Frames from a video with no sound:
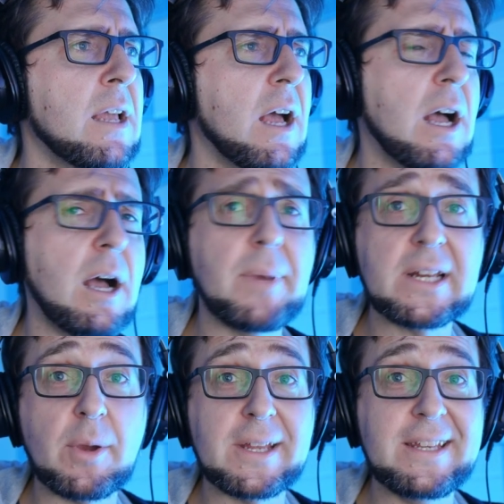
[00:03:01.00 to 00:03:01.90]
By
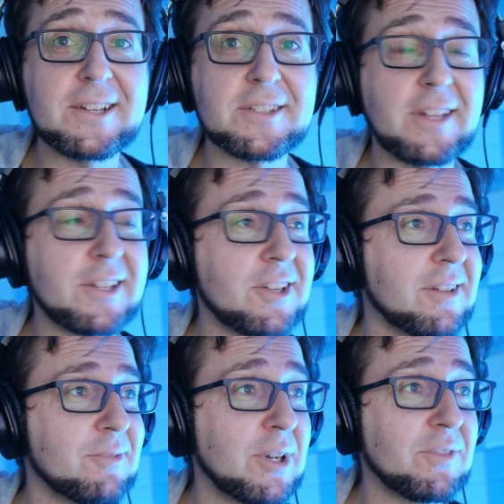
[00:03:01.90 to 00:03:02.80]
the way, here's
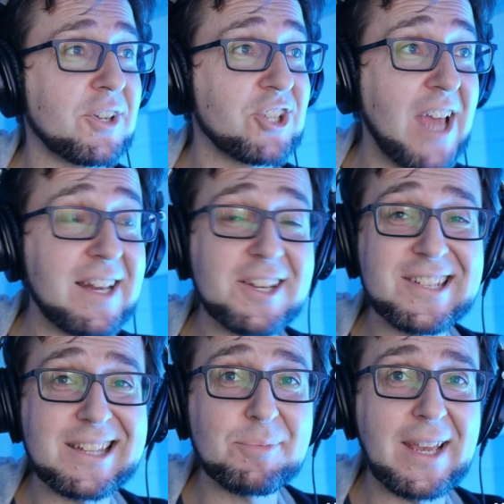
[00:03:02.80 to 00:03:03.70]
another one of the challenges
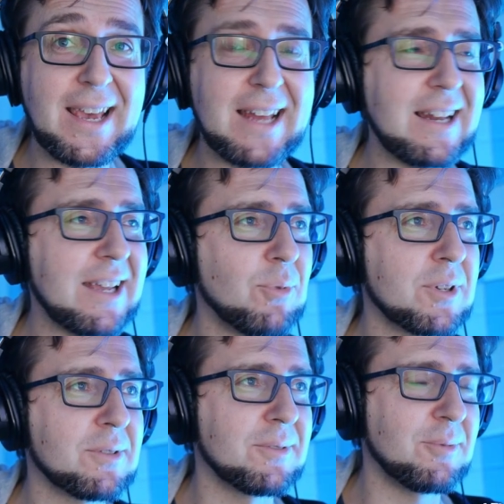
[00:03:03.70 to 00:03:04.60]
that we had, like
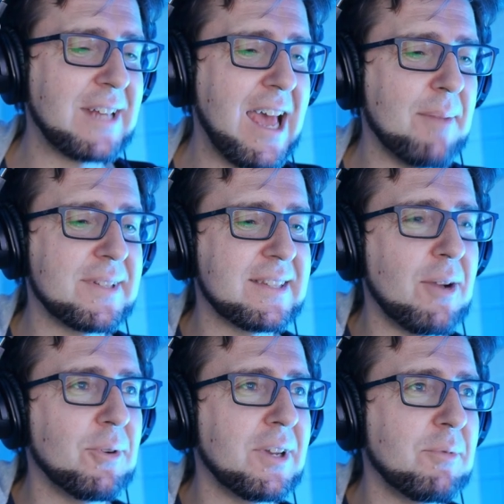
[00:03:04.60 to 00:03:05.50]
what happens,
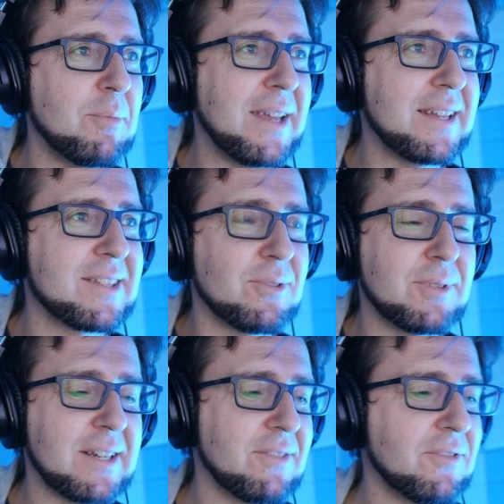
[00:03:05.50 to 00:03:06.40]
how can we make it so
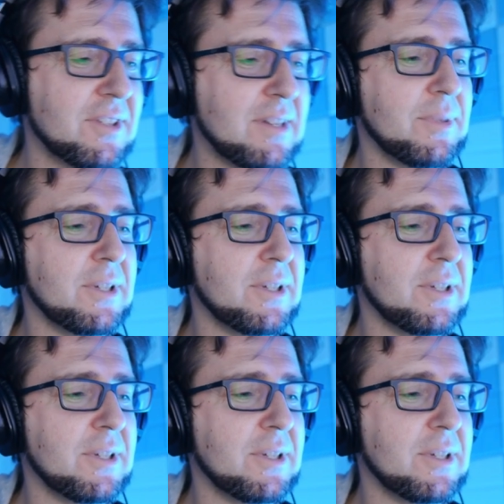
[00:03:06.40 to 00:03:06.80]
that, for example,